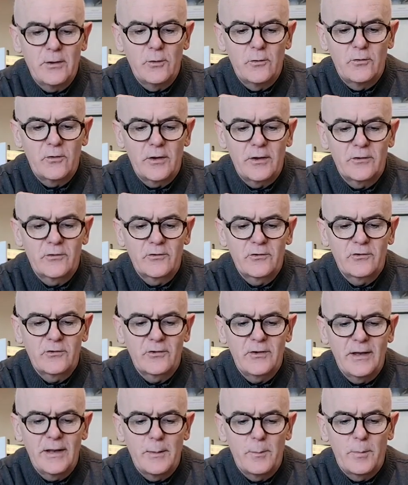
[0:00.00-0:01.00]
You'd
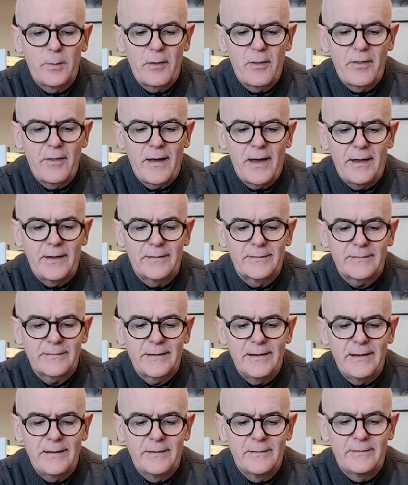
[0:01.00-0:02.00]
slip that
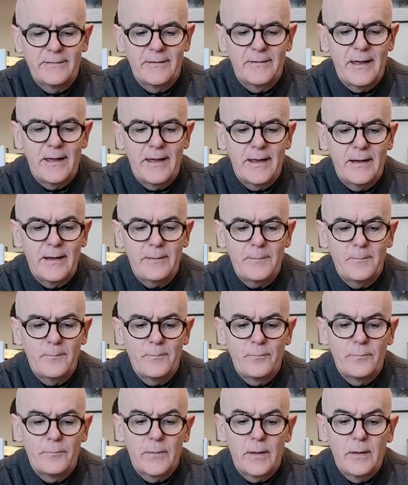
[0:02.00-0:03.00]
into there,
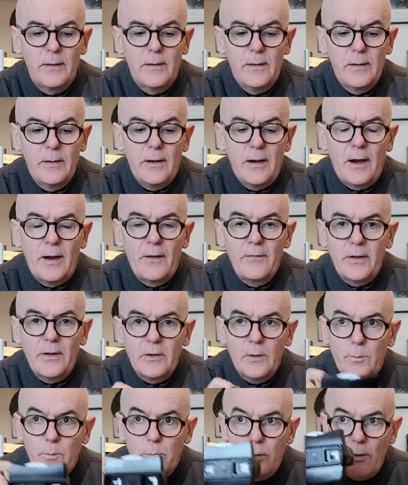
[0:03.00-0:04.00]
and then
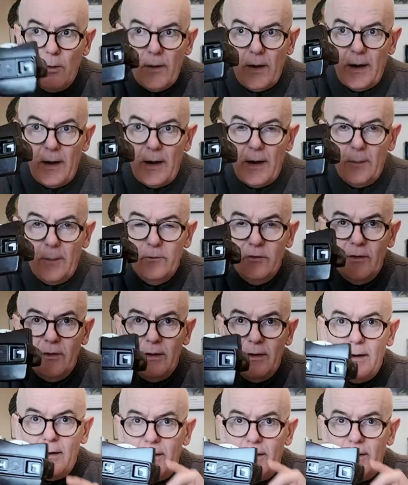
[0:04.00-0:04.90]
you'd put that up to the